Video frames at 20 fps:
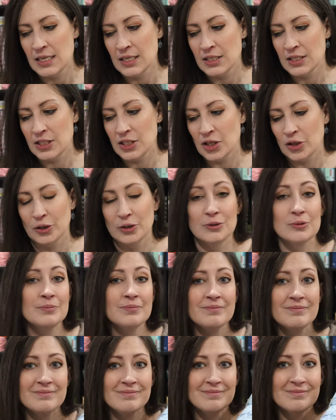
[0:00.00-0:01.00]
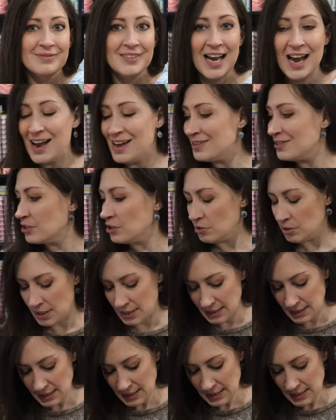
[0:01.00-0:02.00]
So yeah, so
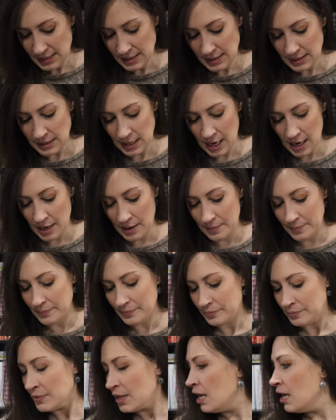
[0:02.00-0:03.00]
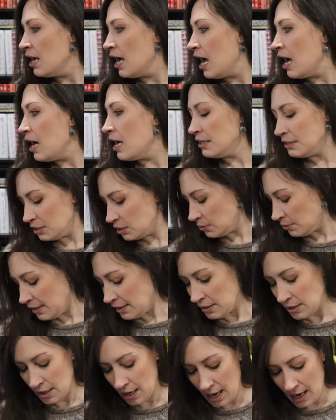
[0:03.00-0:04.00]
this is, um, a
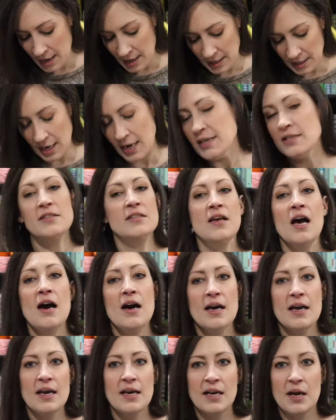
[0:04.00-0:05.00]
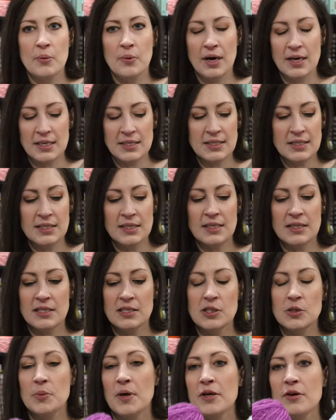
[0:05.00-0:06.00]
sweater. I, I saw it and I wanted to knit the
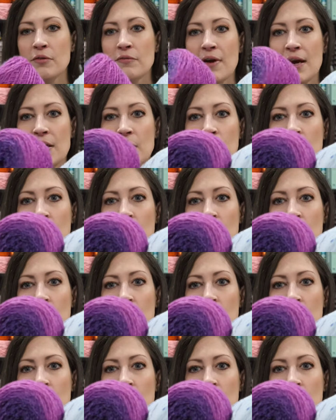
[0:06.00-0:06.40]
sweater right